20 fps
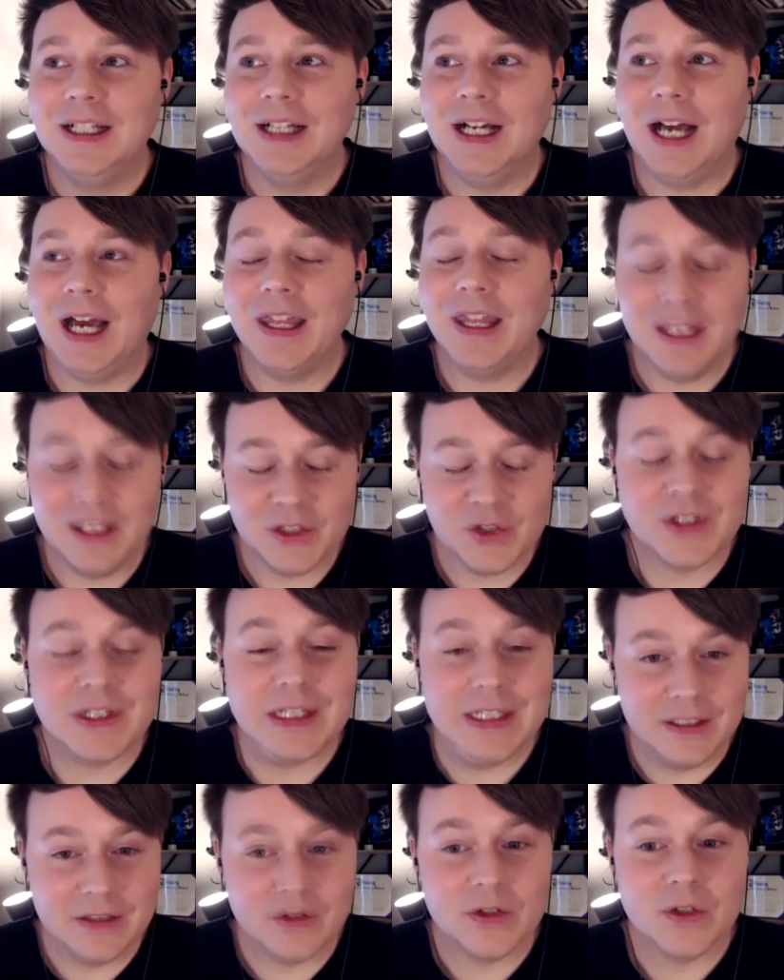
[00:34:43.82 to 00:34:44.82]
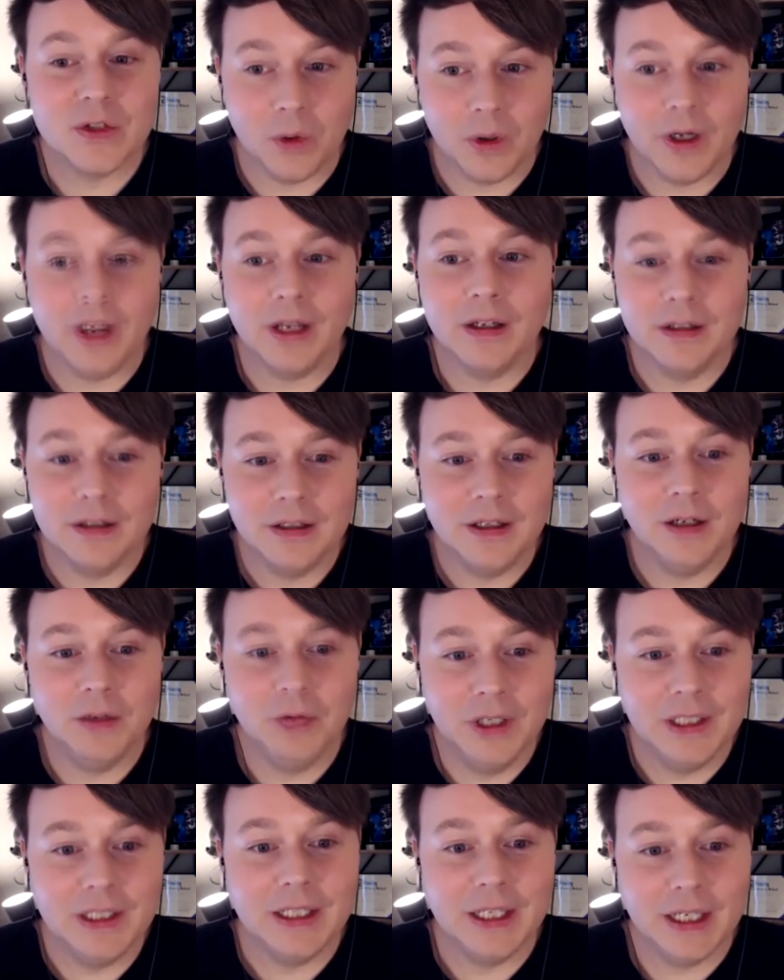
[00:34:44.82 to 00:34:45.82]
I think, just is Nestorian. It
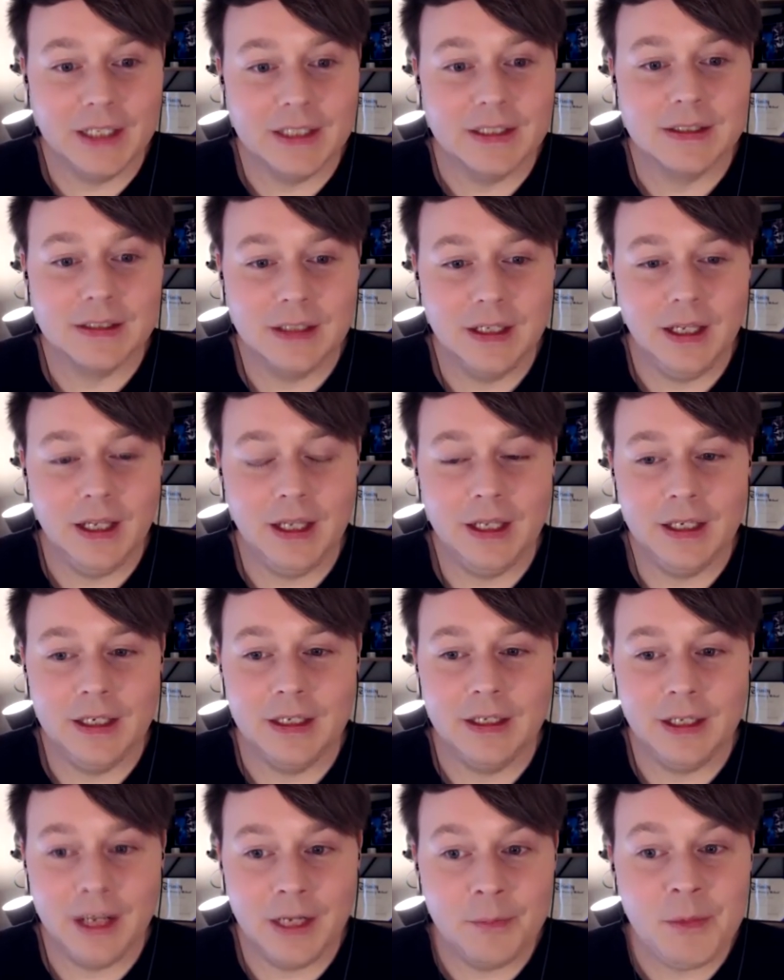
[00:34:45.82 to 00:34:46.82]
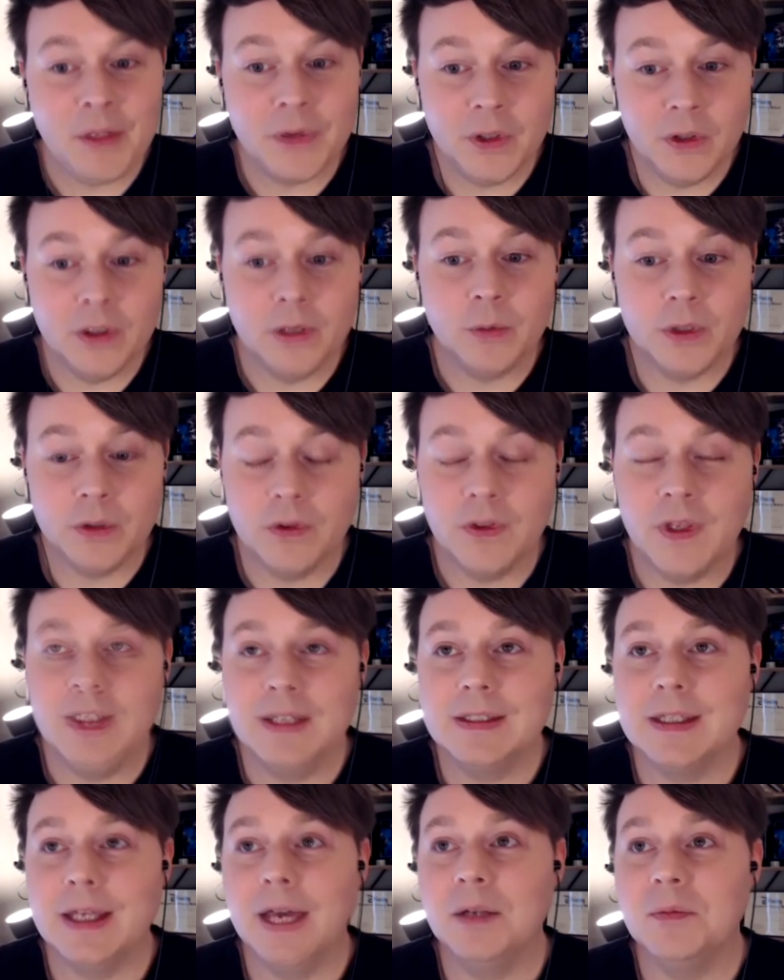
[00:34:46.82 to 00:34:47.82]
really is, and and I'm not the only one who
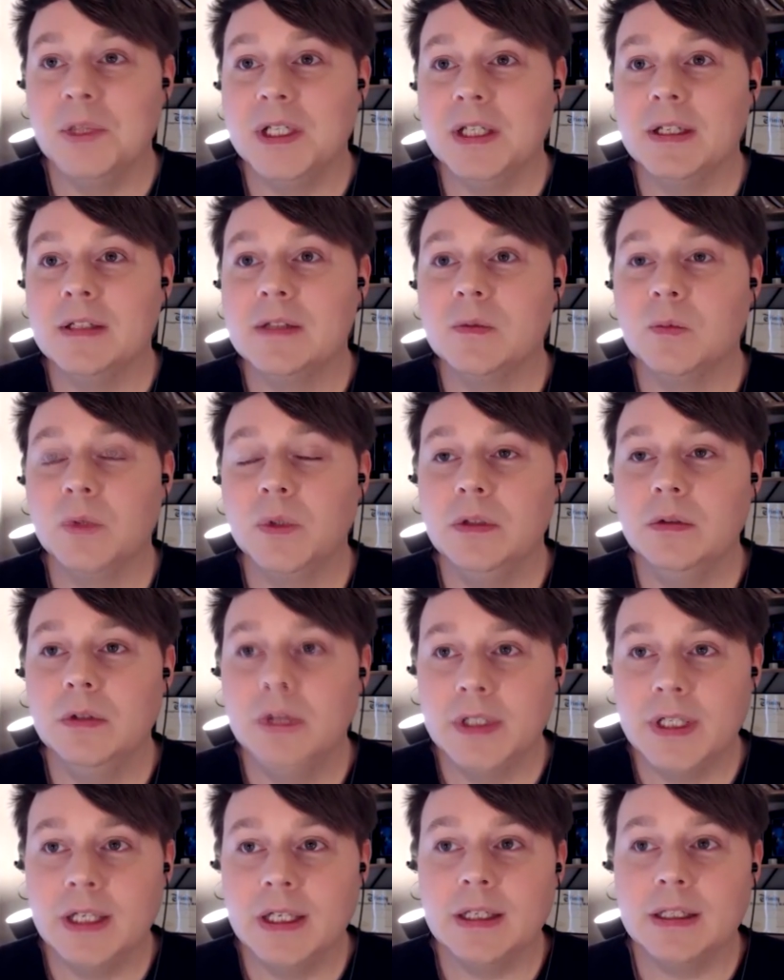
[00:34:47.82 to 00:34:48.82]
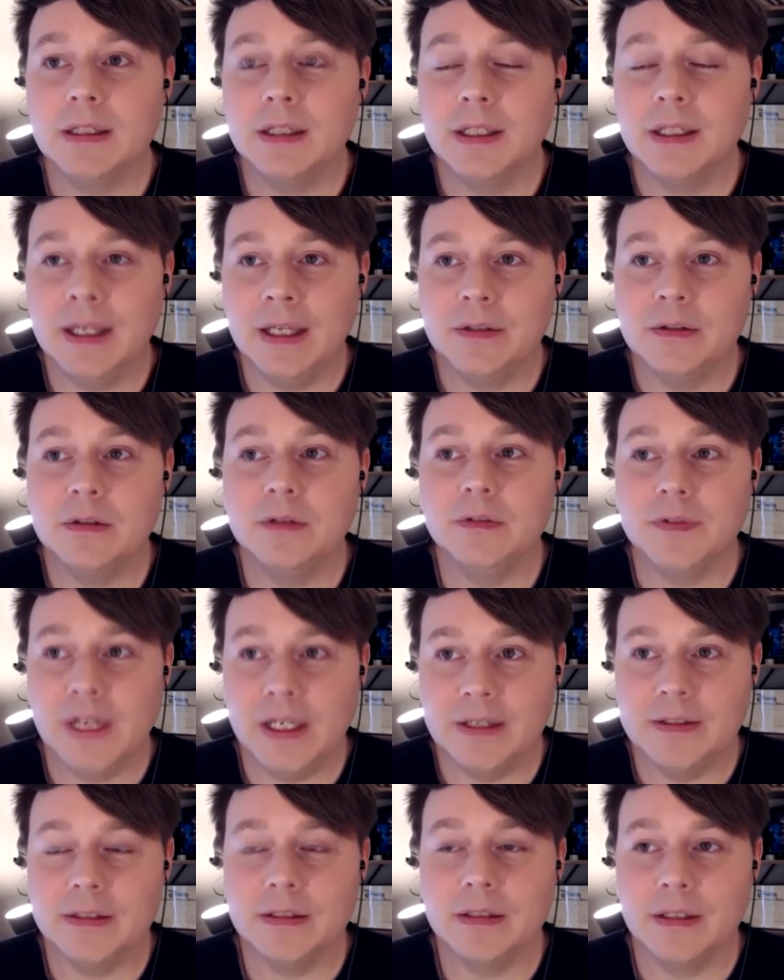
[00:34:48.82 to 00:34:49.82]
thinks that because when you look at the Council of
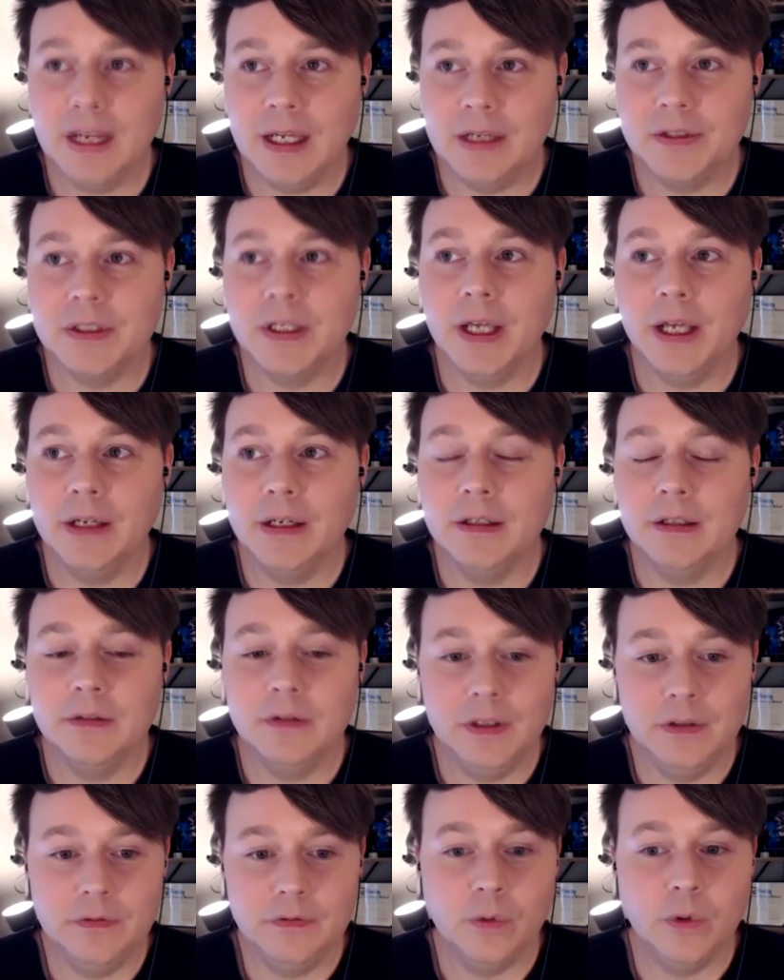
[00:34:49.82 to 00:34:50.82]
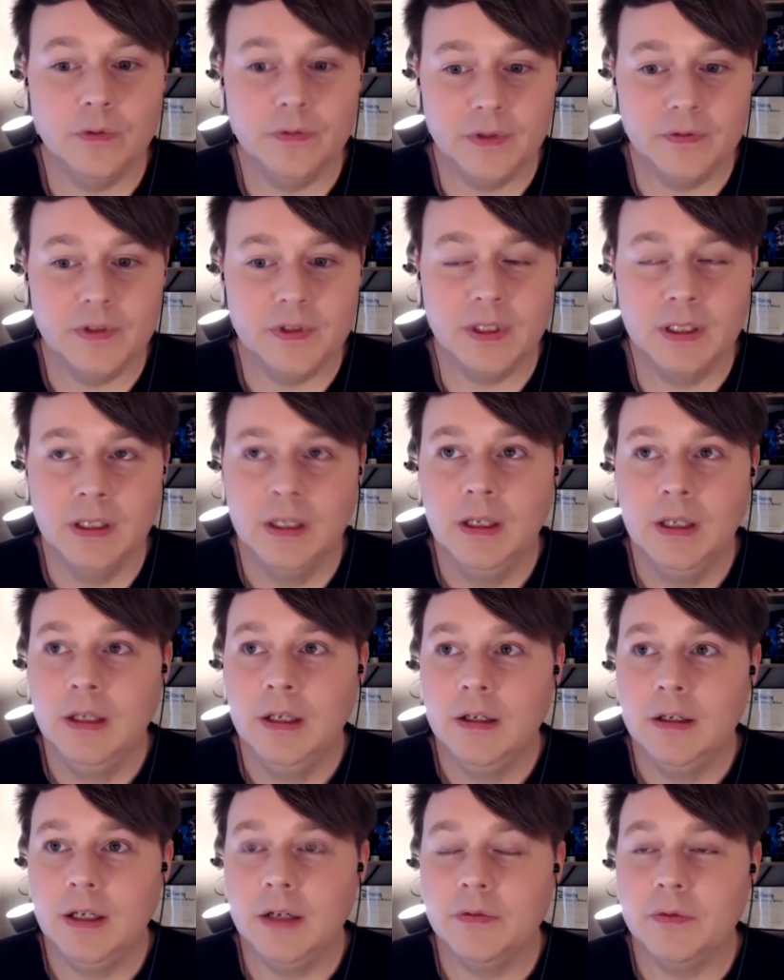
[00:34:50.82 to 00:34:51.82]
Chalcedon in, in 450,
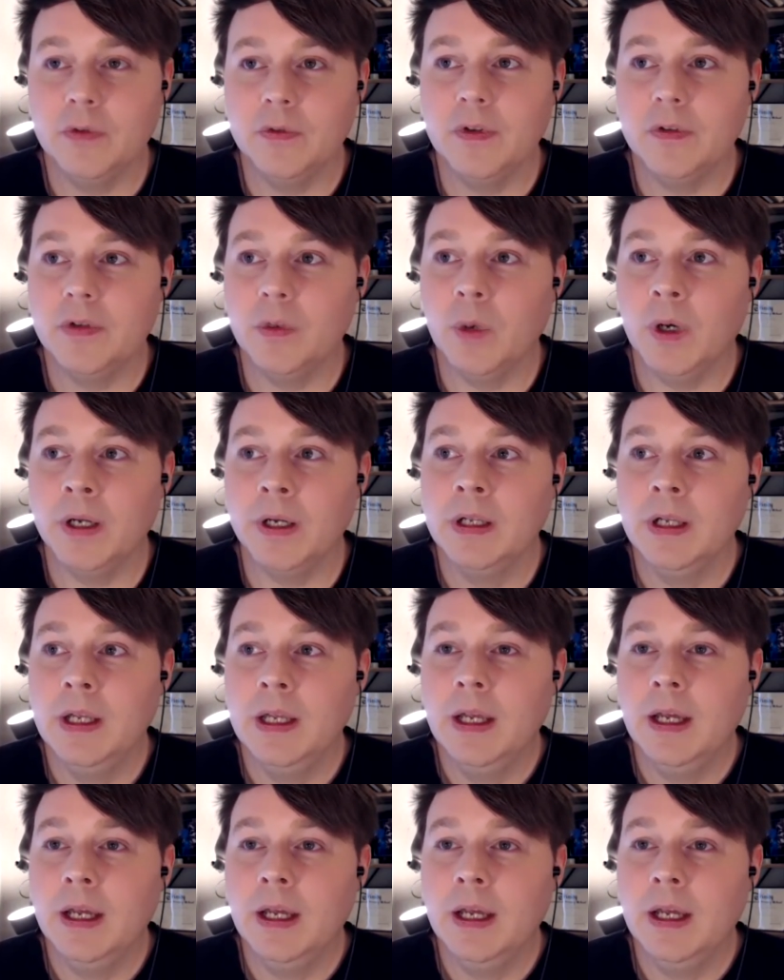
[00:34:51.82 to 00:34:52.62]
uh, 451.